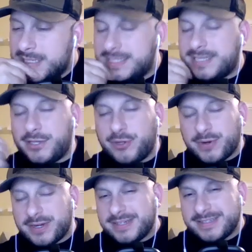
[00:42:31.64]
Is it
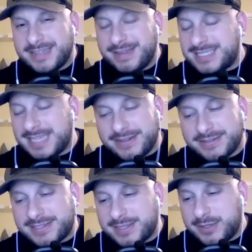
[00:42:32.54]
newer? It
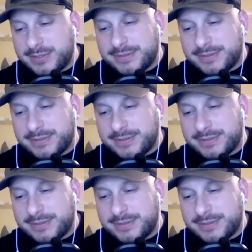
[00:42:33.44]
sounds so.